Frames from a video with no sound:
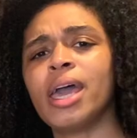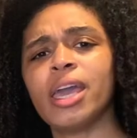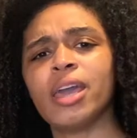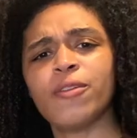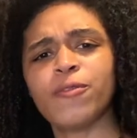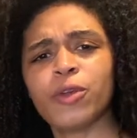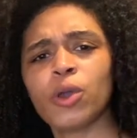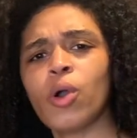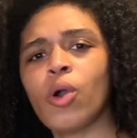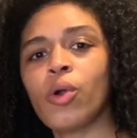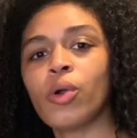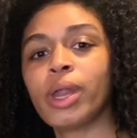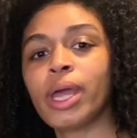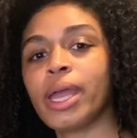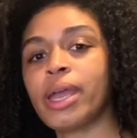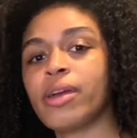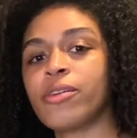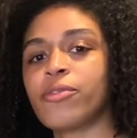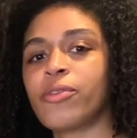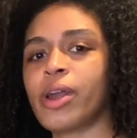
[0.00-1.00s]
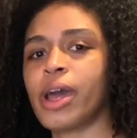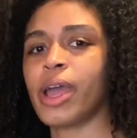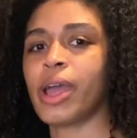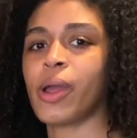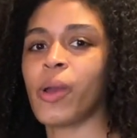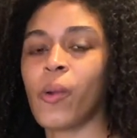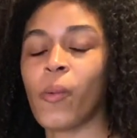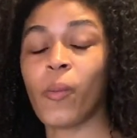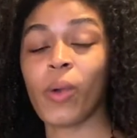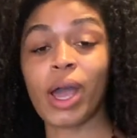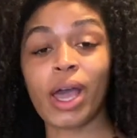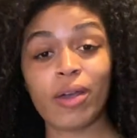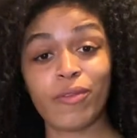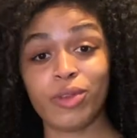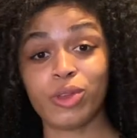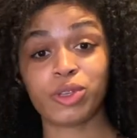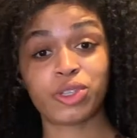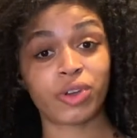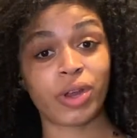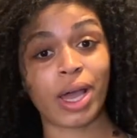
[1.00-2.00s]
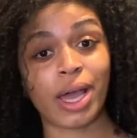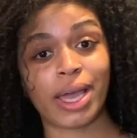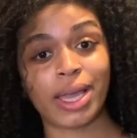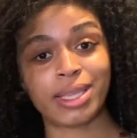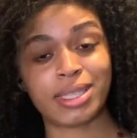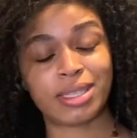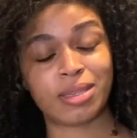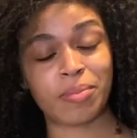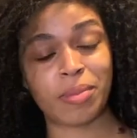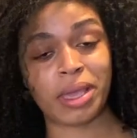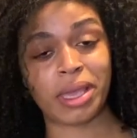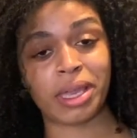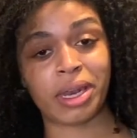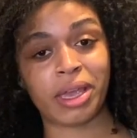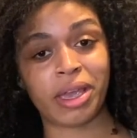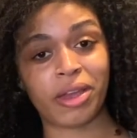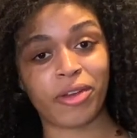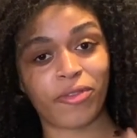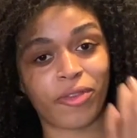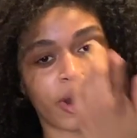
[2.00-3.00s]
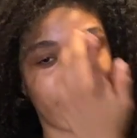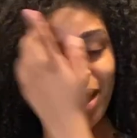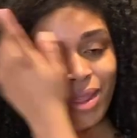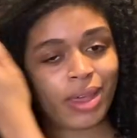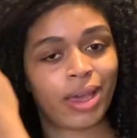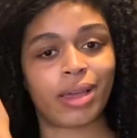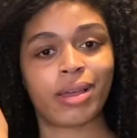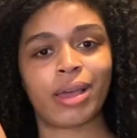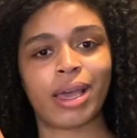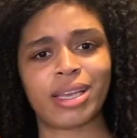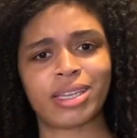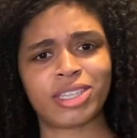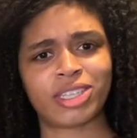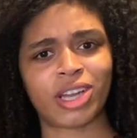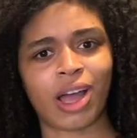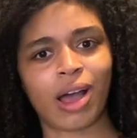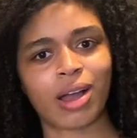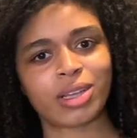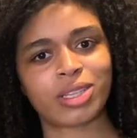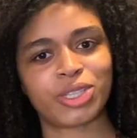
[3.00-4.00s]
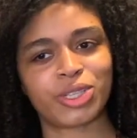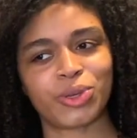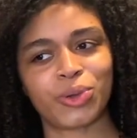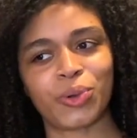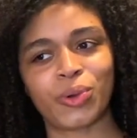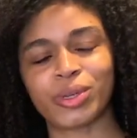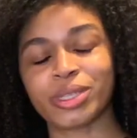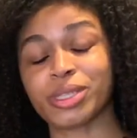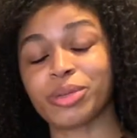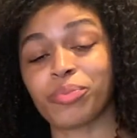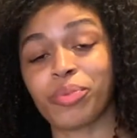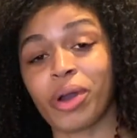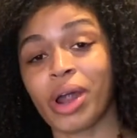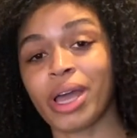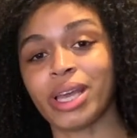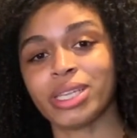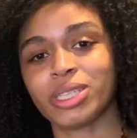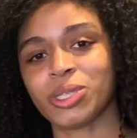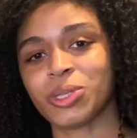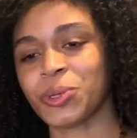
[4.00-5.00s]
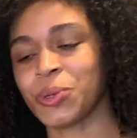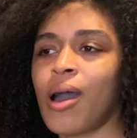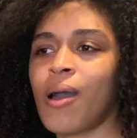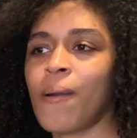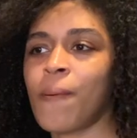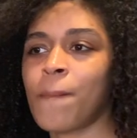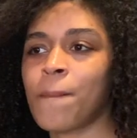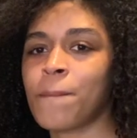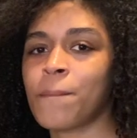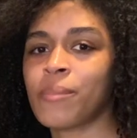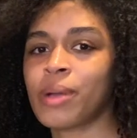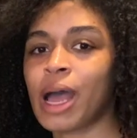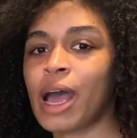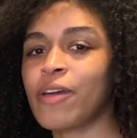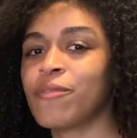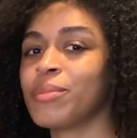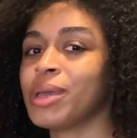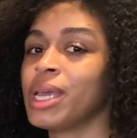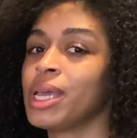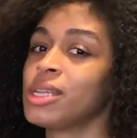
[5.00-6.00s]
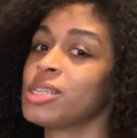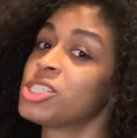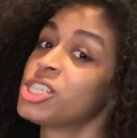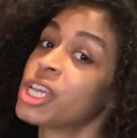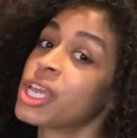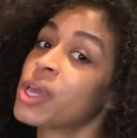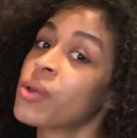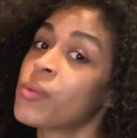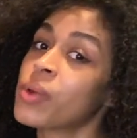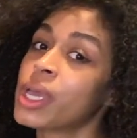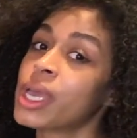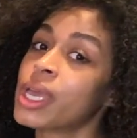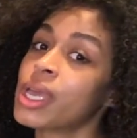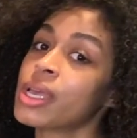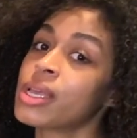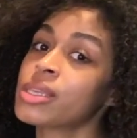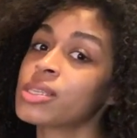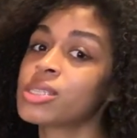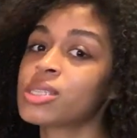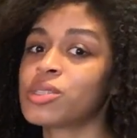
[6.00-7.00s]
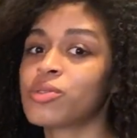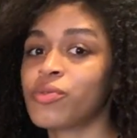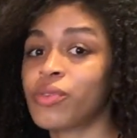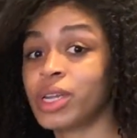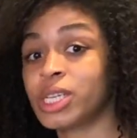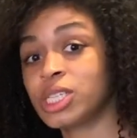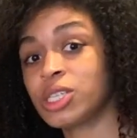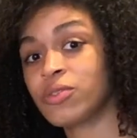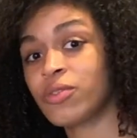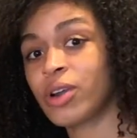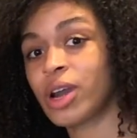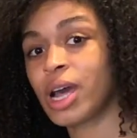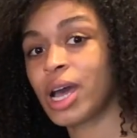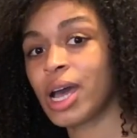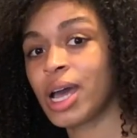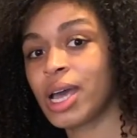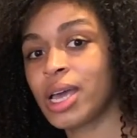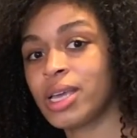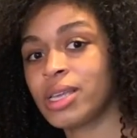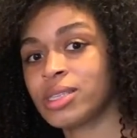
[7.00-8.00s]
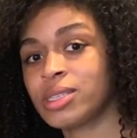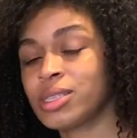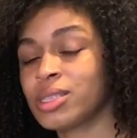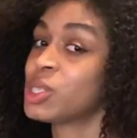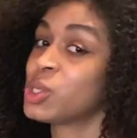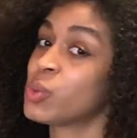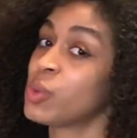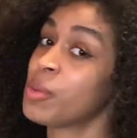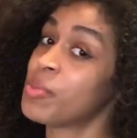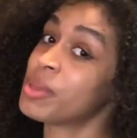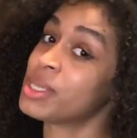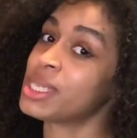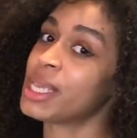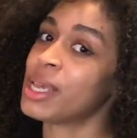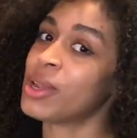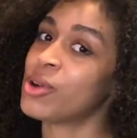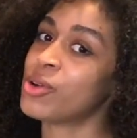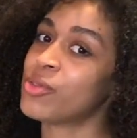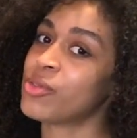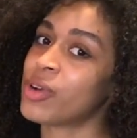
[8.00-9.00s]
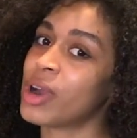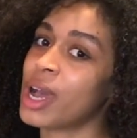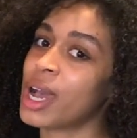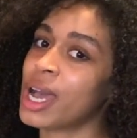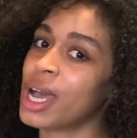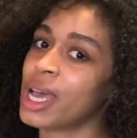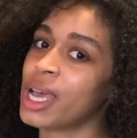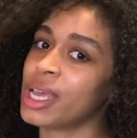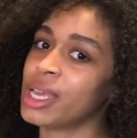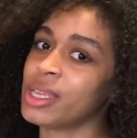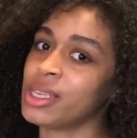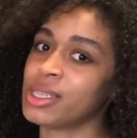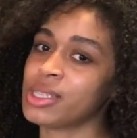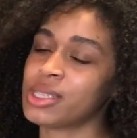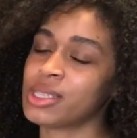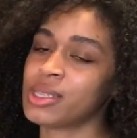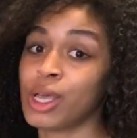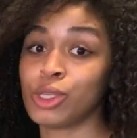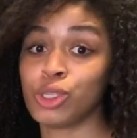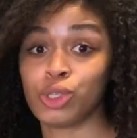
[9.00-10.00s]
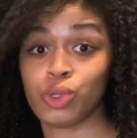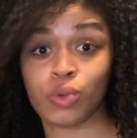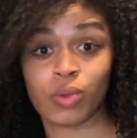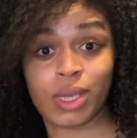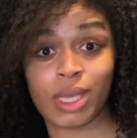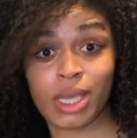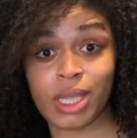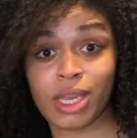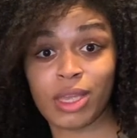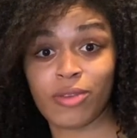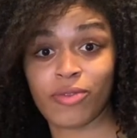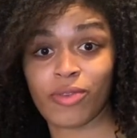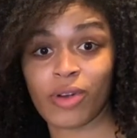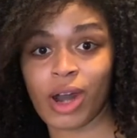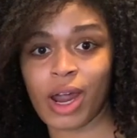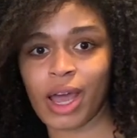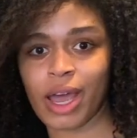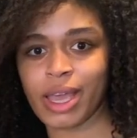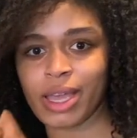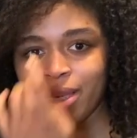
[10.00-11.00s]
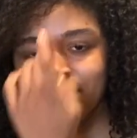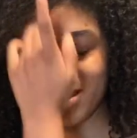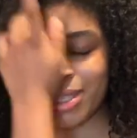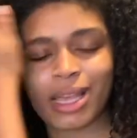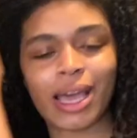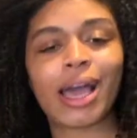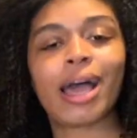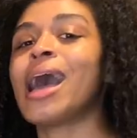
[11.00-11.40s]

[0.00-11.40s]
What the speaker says: If you own an air fryer, what have you tried to make in an air fryer that has shocked you or surprised you? I've made chicken wings, french fries, sweet potato fries, zucchini fries.